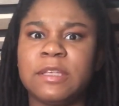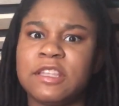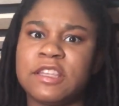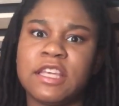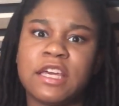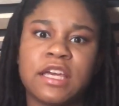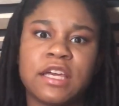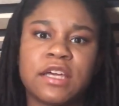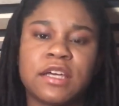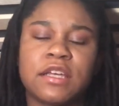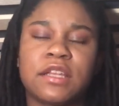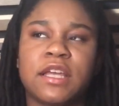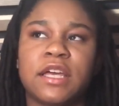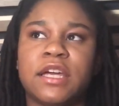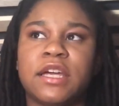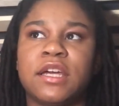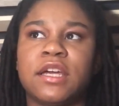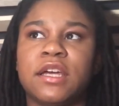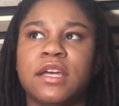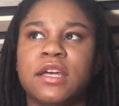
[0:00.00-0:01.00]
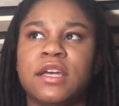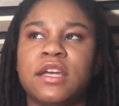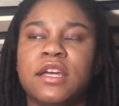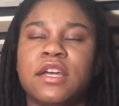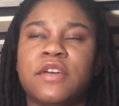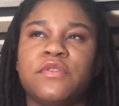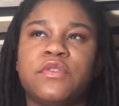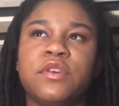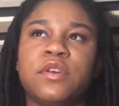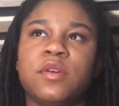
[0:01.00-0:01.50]
think, like,
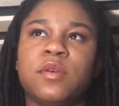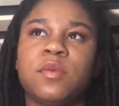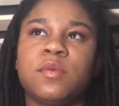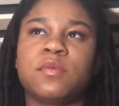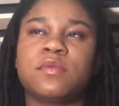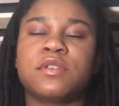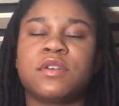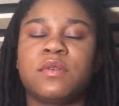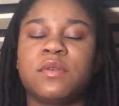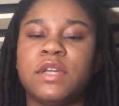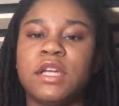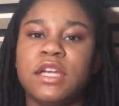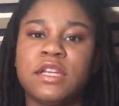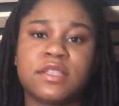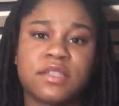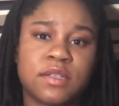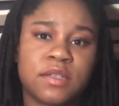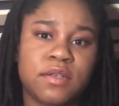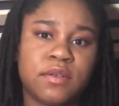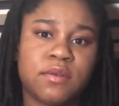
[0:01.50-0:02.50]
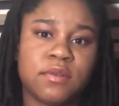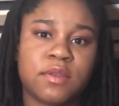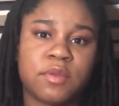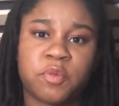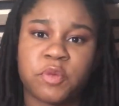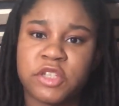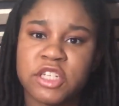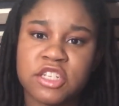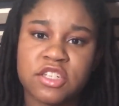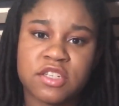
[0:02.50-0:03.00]
if you donate to the
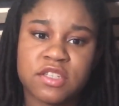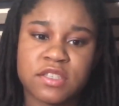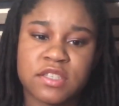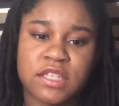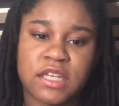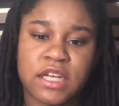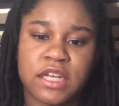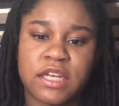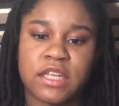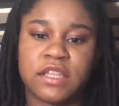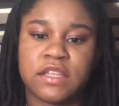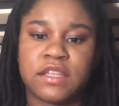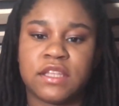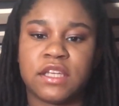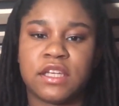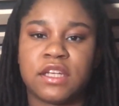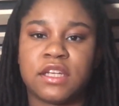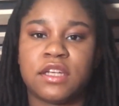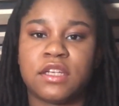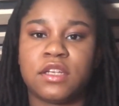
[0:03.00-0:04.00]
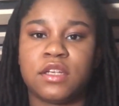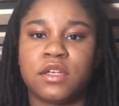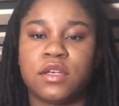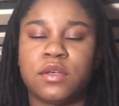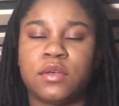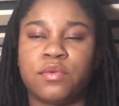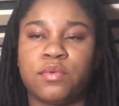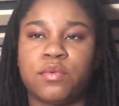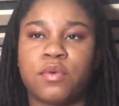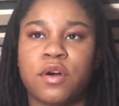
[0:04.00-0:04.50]
petition site, then
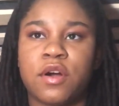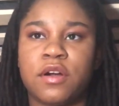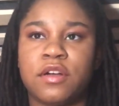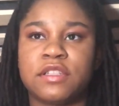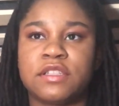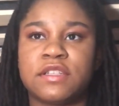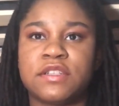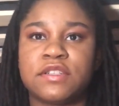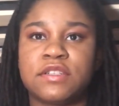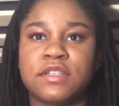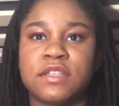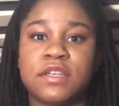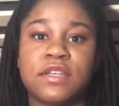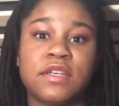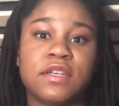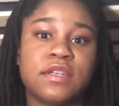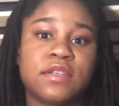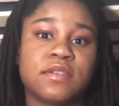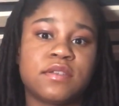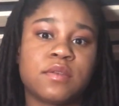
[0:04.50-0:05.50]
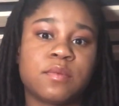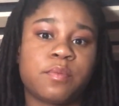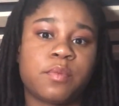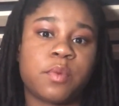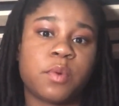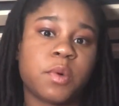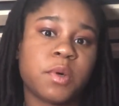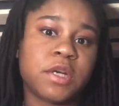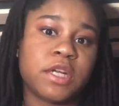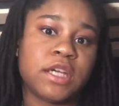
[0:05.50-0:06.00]
you are essentially
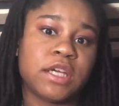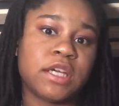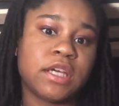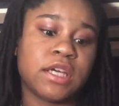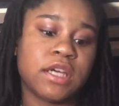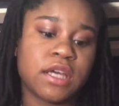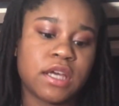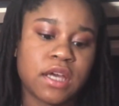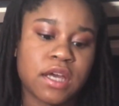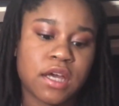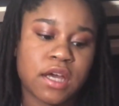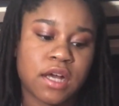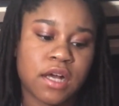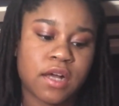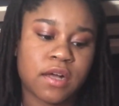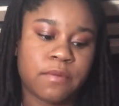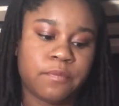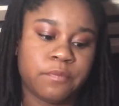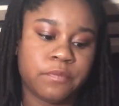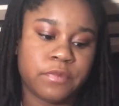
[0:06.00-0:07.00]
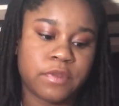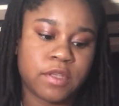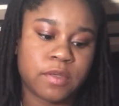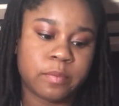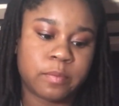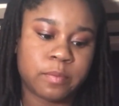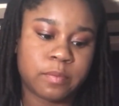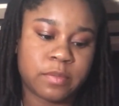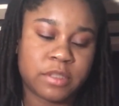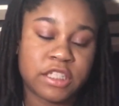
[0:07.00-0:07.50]
supporting the
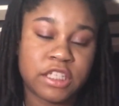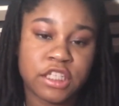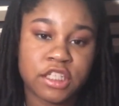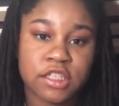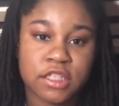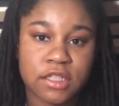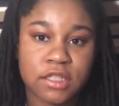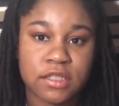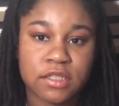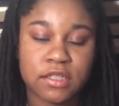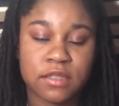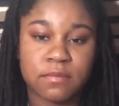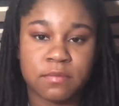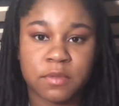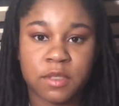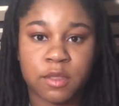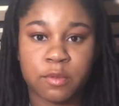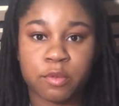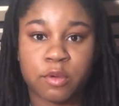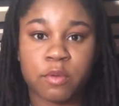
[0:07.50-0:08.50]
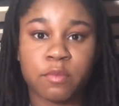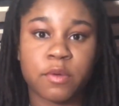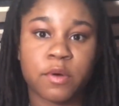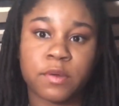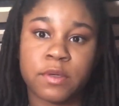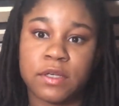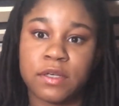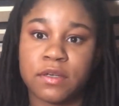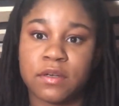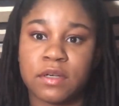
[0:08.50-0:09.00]
petition to be
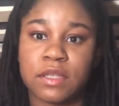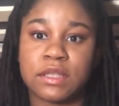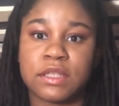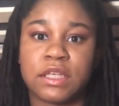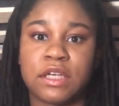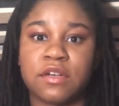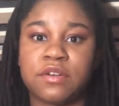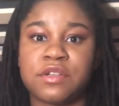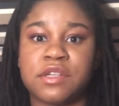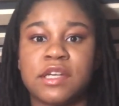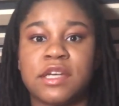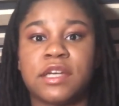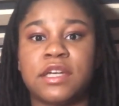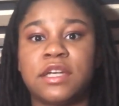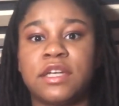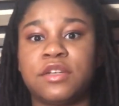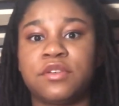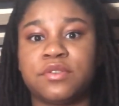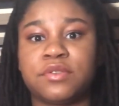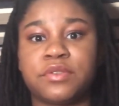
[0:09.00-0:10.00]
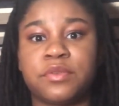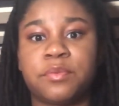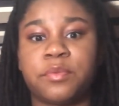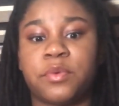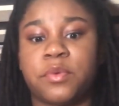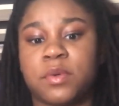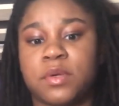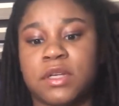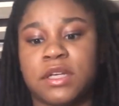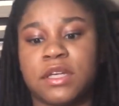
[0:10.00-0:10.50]
promoted on the internet, and you're
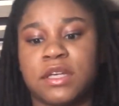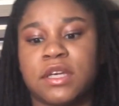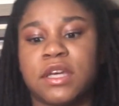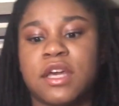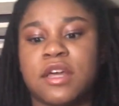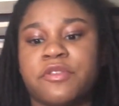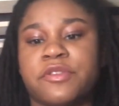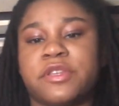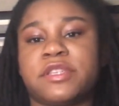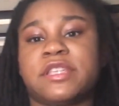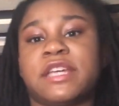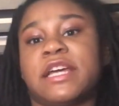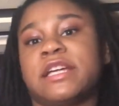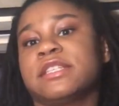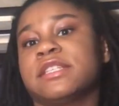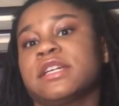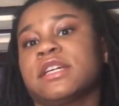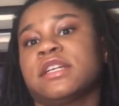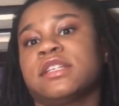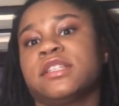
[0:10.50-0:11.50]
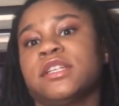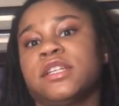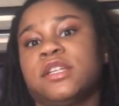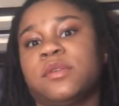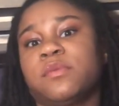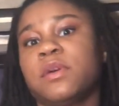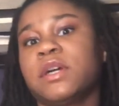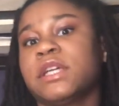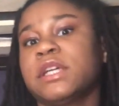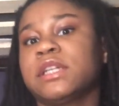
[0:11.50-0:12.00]
supporting the site to
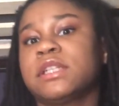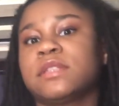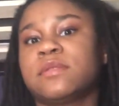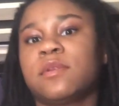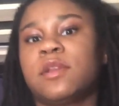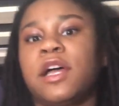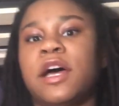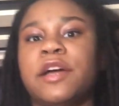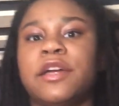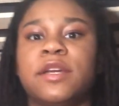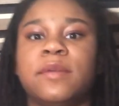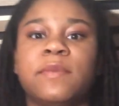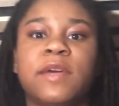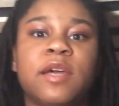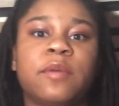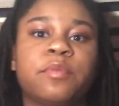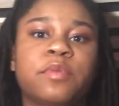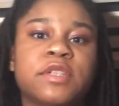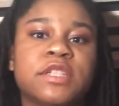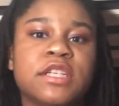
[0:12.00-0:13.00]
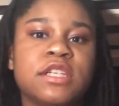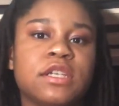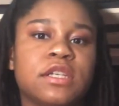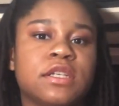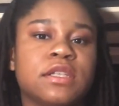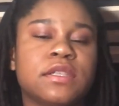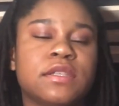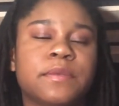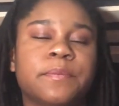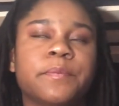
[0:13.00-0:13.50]
continue running to allow you to make
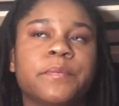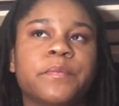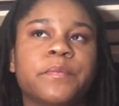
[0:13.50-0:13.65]
petitions.